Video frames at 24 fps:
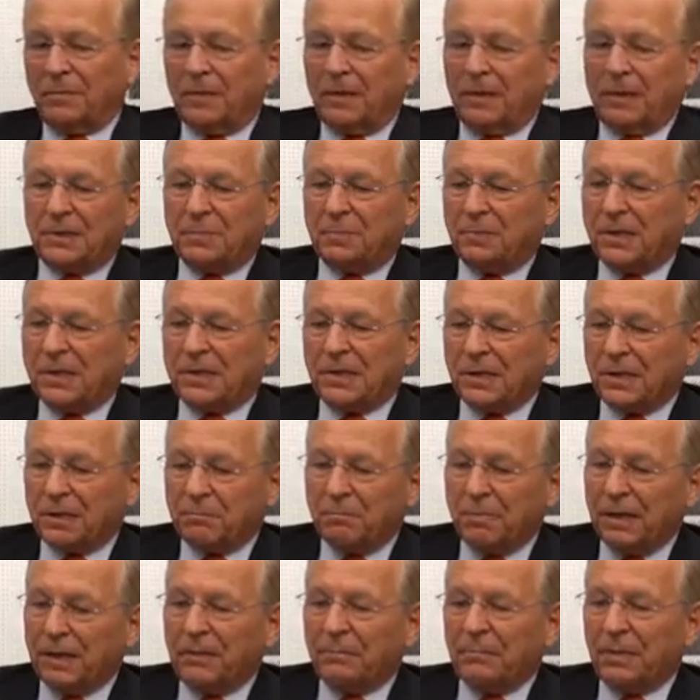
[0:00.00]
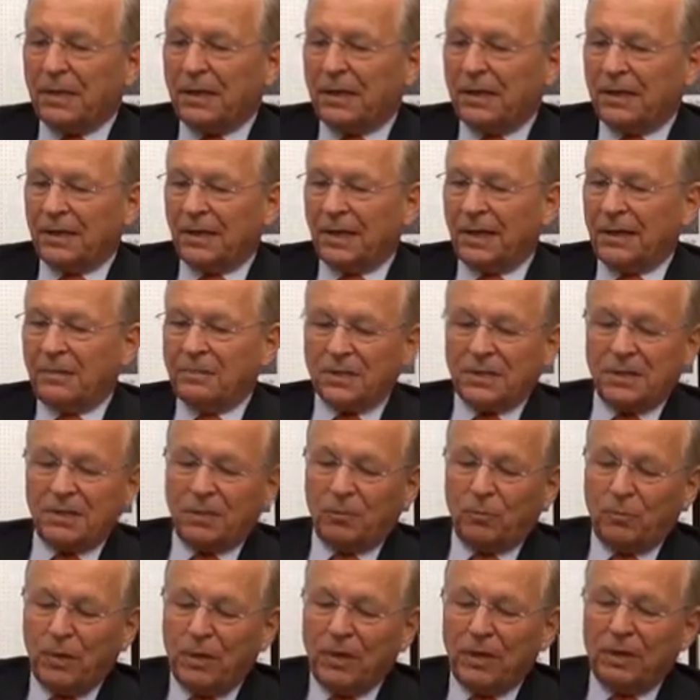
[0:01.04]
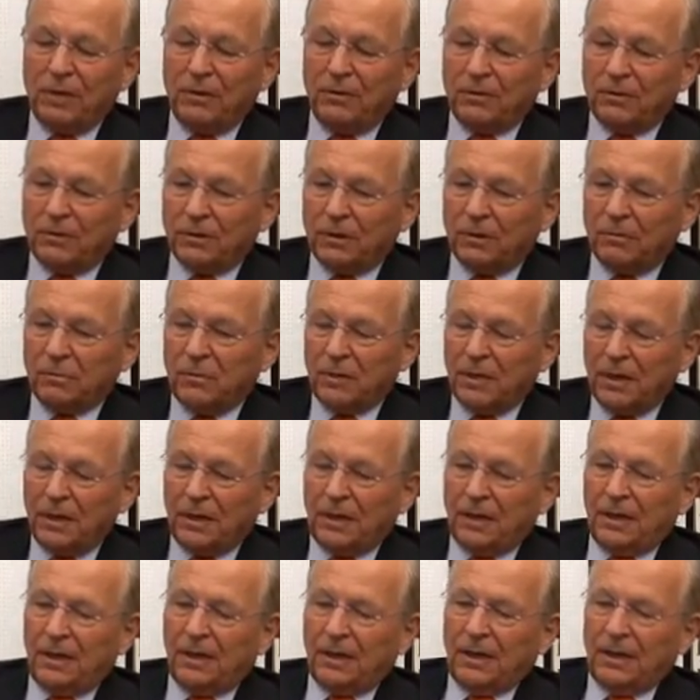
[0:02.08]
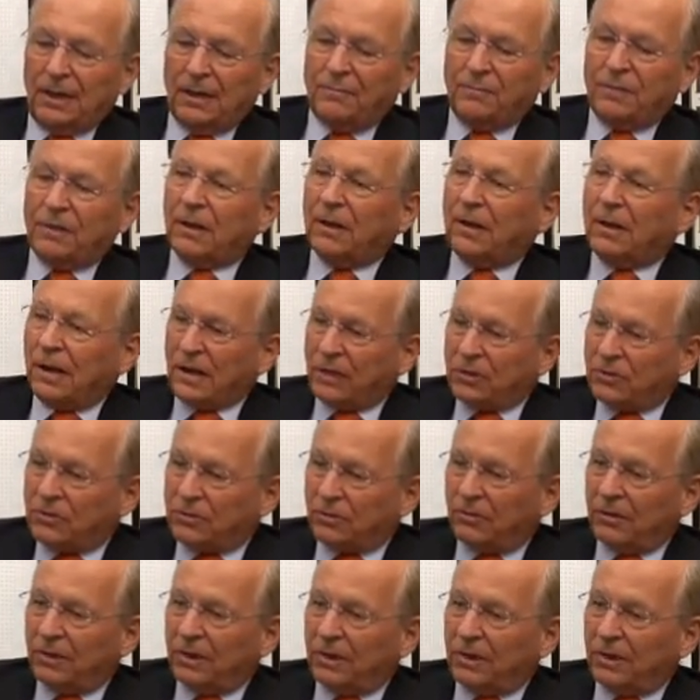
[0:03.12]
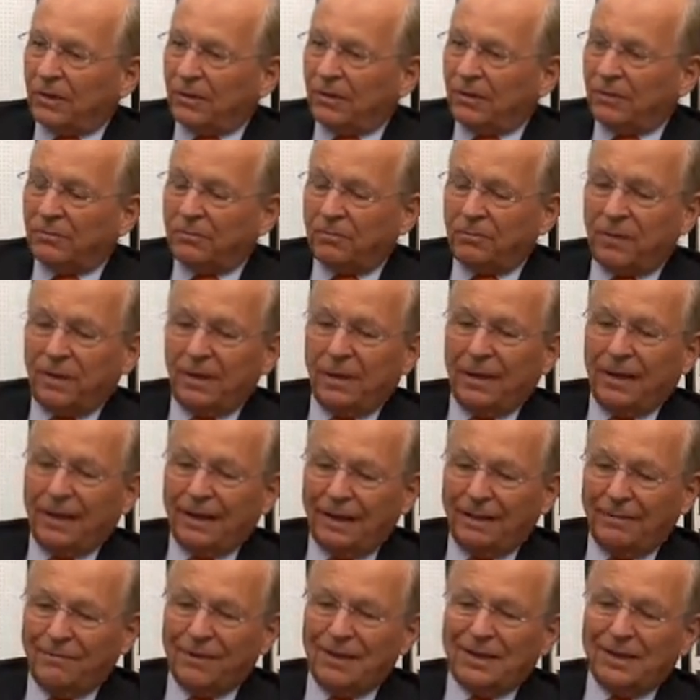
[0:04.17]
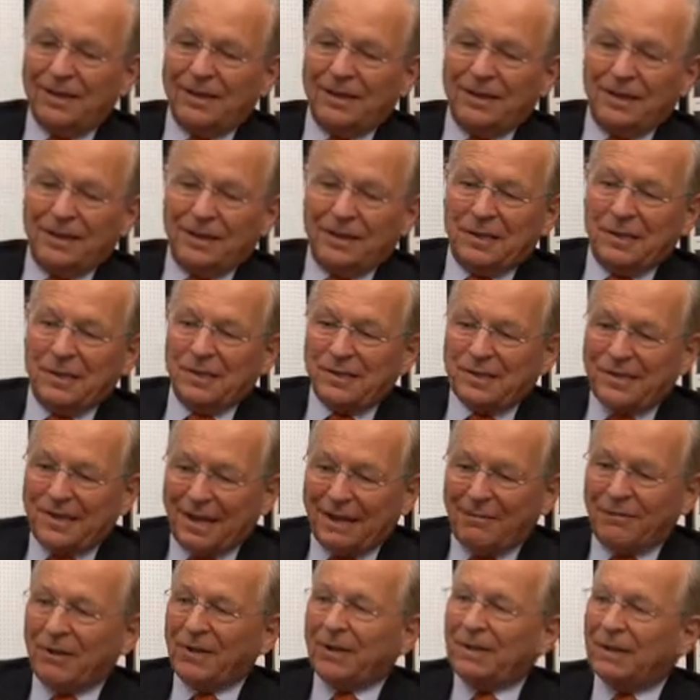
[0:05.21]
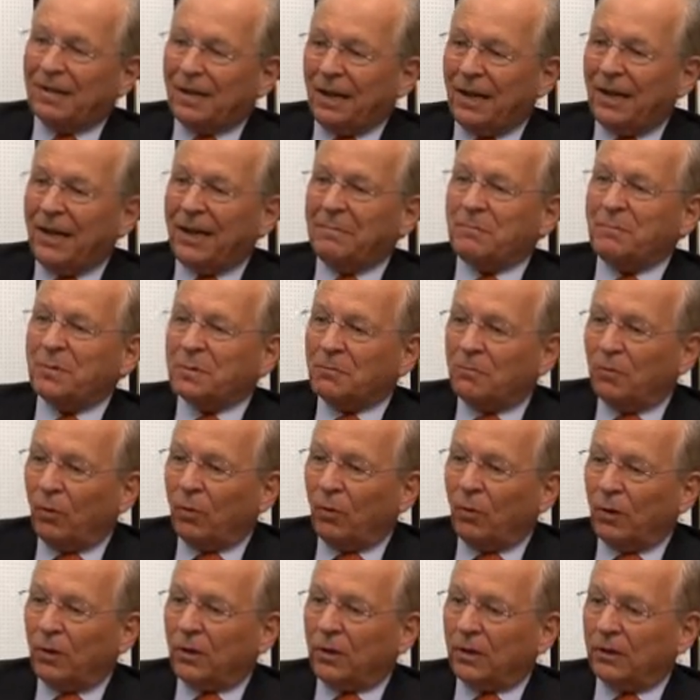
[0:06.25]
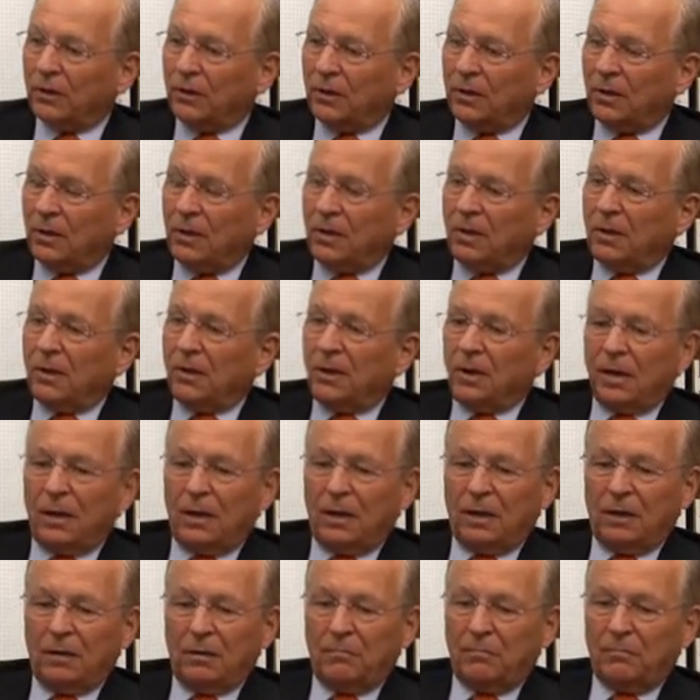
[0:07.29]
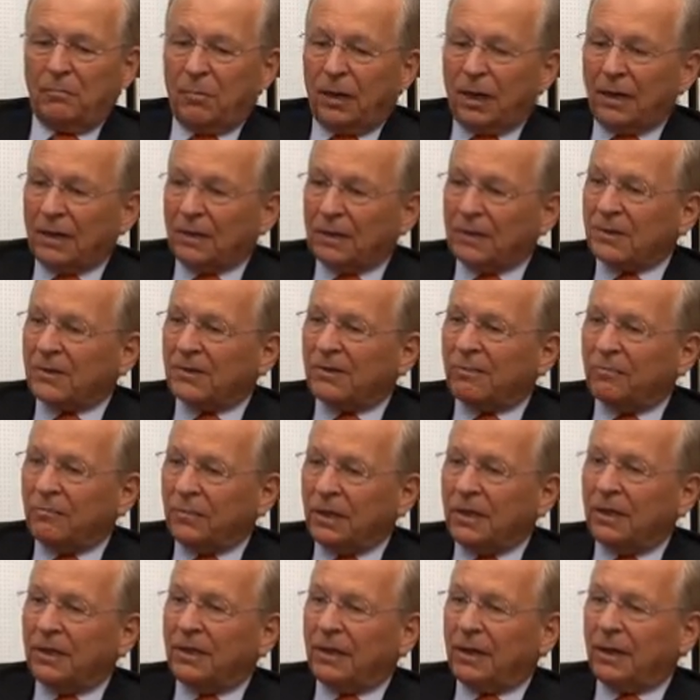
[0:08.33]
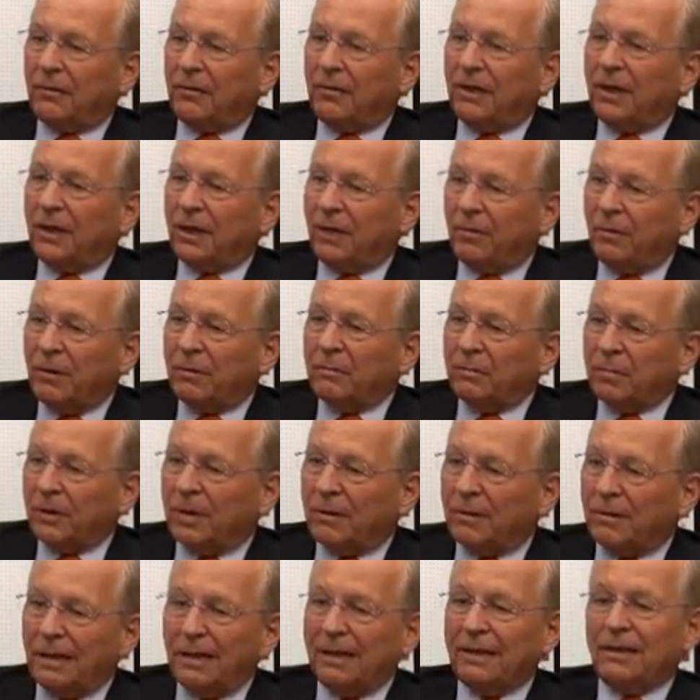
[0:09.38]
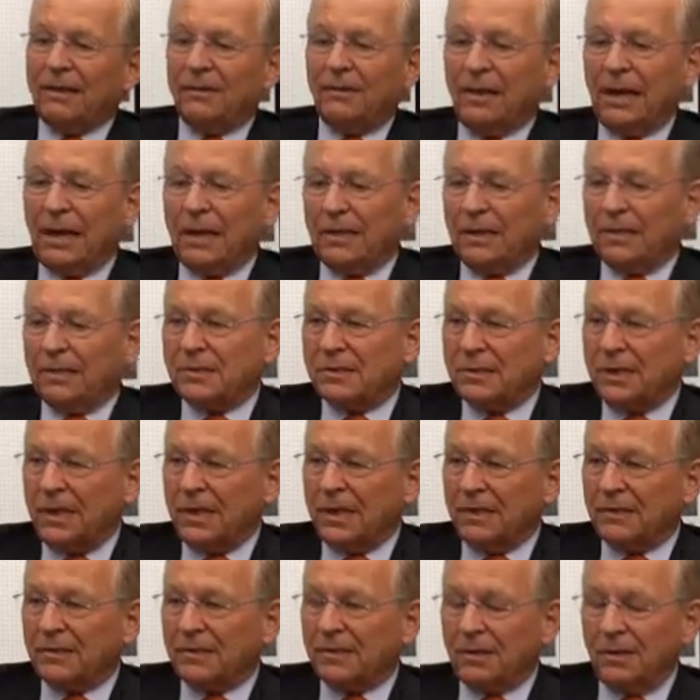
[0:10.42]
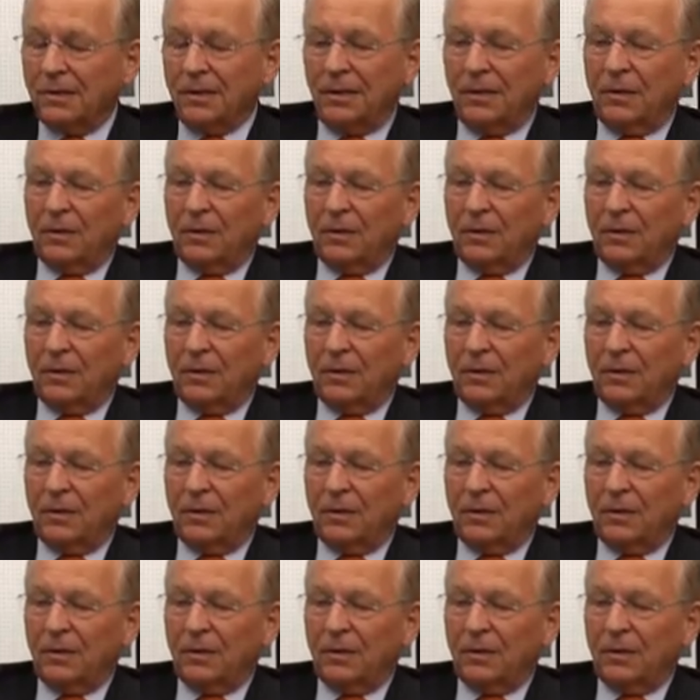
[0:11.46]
It's been said many, many times that we in Europe have the luxury of having 7 times more models of military equipment than the United States.